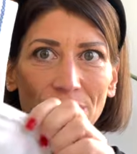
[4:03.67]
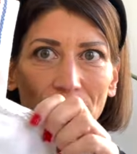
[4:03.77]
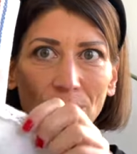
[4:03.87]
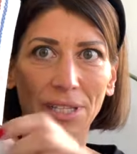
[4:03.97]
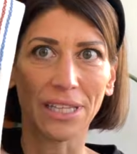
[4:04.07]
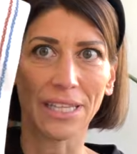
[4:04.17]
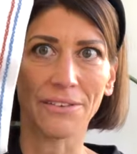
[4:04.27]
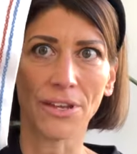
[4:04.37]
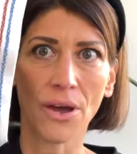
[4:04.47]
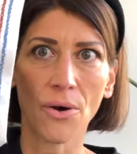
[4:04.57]
to leave
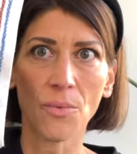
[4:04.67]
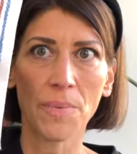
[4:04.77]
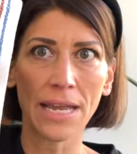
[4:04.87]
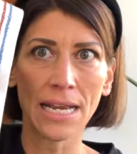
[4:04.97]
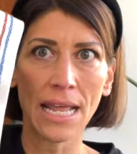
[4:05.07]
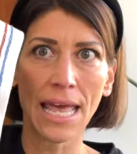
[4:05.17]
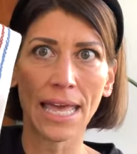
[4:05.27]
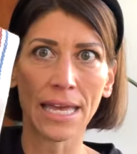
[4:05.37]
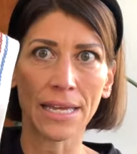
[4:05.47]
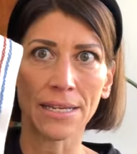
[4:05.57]
it open,
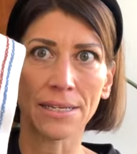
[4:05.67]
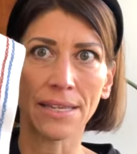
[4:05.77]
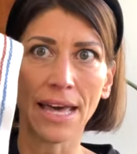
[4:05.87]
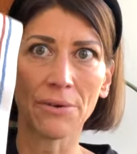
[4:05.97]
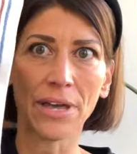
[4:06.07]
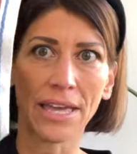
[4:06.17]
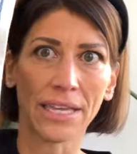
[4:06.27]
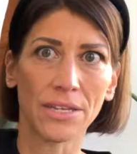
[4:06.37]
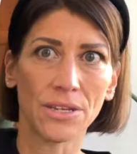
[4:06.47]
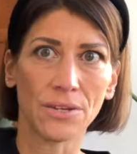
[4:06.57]
and that way I
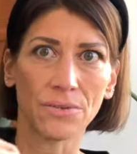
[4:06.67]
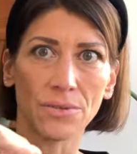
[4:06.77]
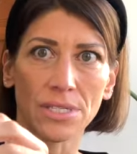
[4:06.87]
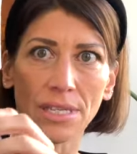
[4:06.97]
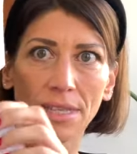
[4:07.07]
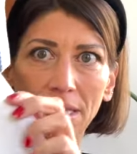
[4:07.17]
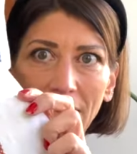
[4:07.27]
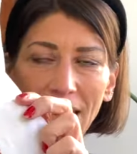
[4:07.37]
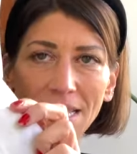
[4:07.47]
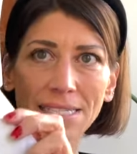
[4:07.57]
could use the
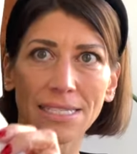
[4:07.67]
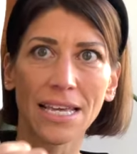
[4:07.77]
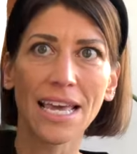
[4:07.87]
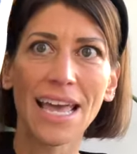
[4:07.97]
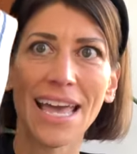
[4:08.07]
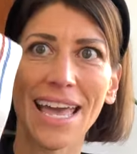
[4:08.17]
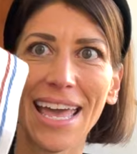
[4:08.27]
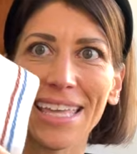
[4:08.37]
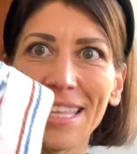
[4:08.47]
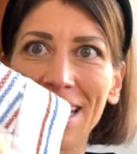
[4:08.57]
lace. And then